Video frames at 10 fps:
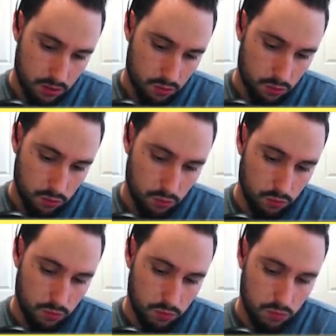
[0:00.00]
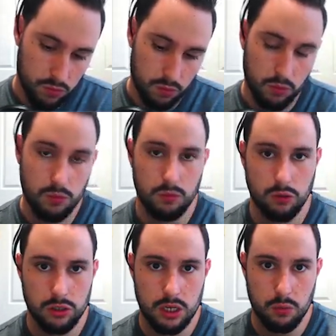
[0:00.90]
Ooh. Ooh,
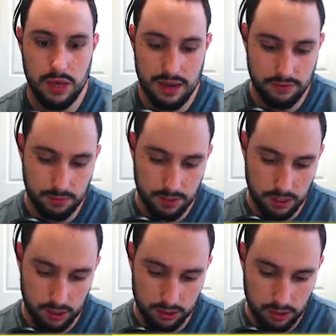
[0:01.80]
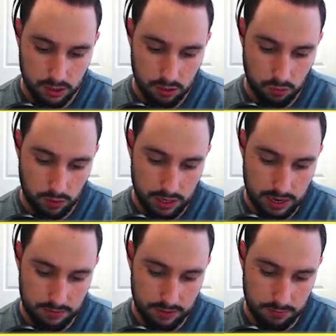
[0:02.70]
looks like we have something, guys. We
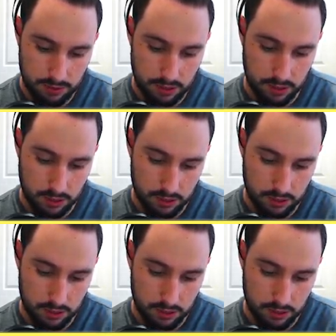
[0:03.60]
have something here.